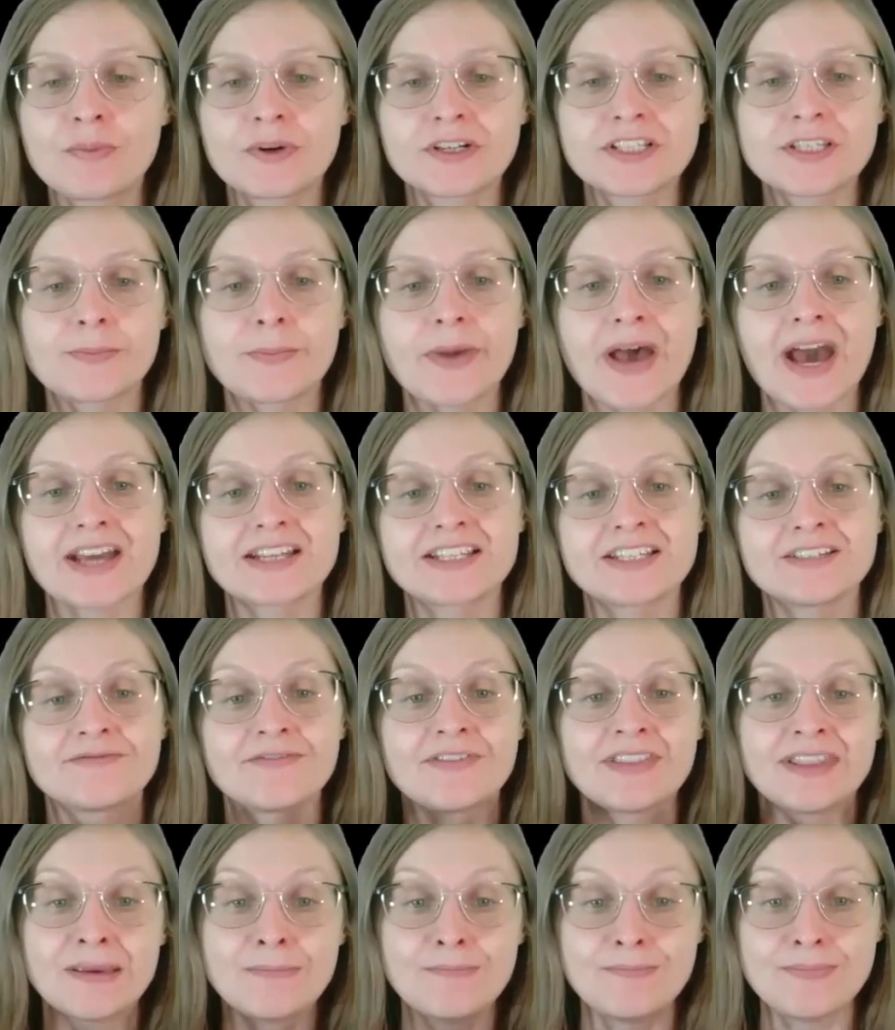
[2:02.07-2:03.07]

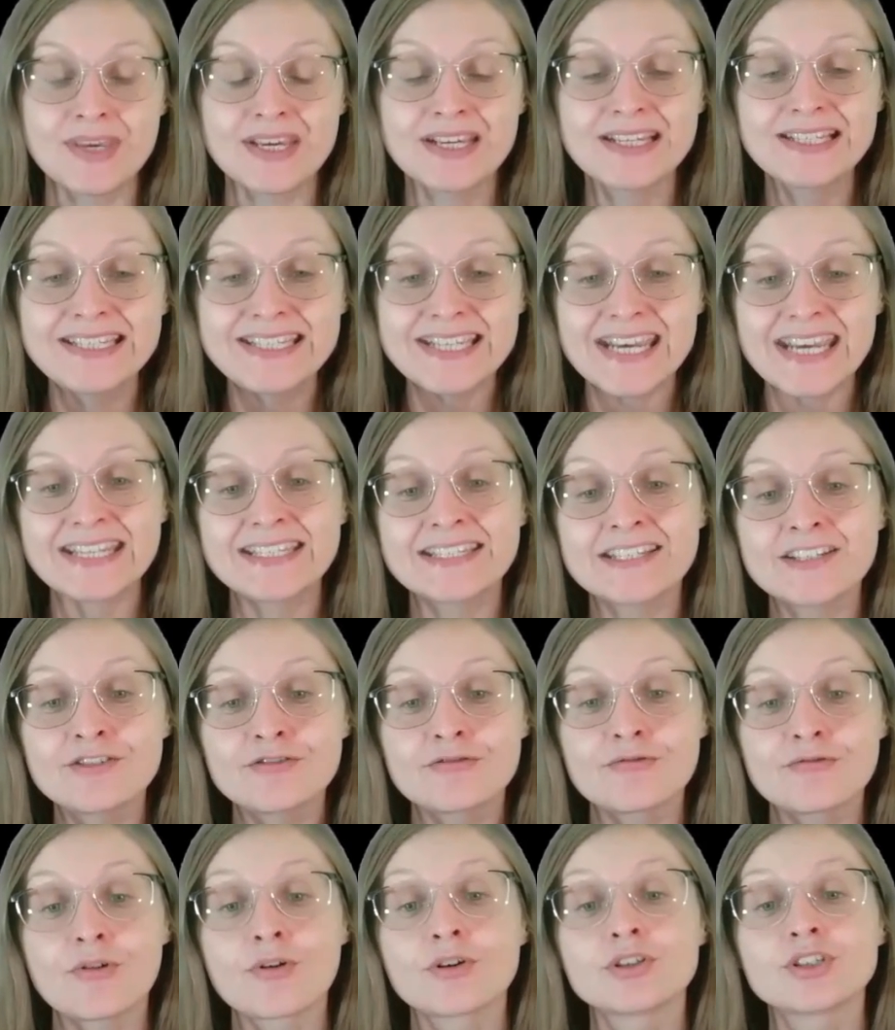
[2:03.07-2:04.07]
perspective, the big data
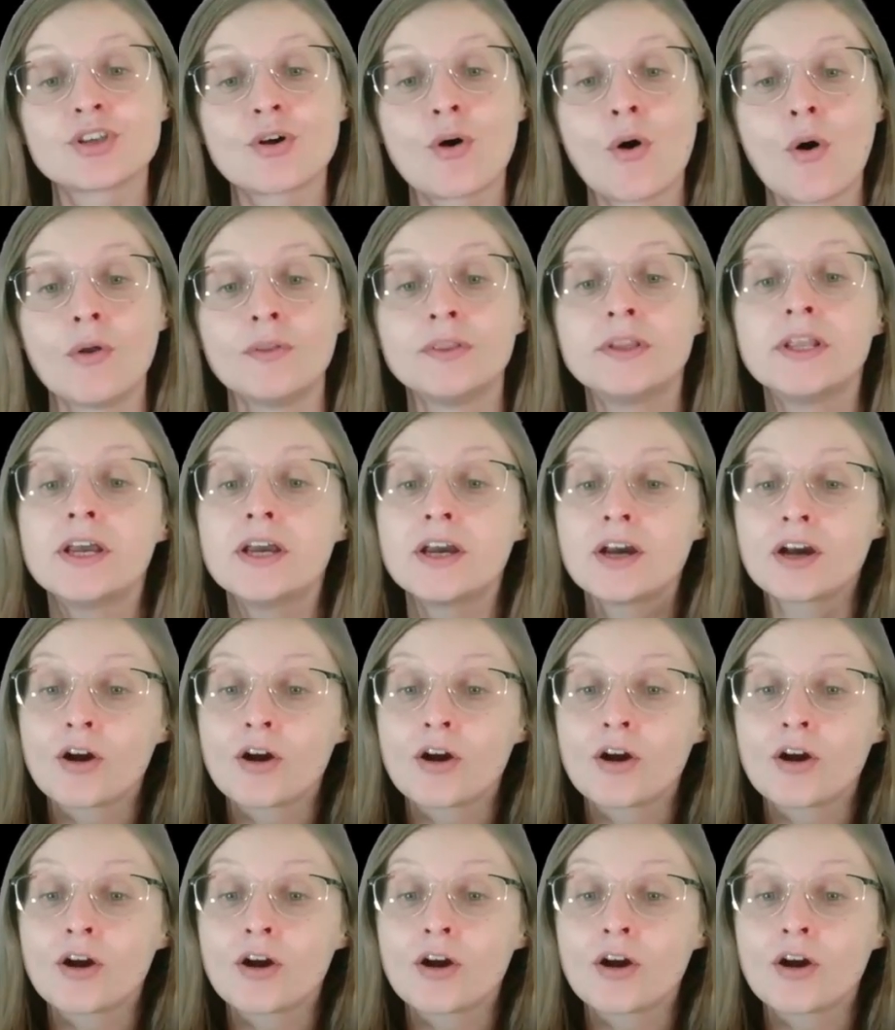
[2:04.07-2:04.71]
draws on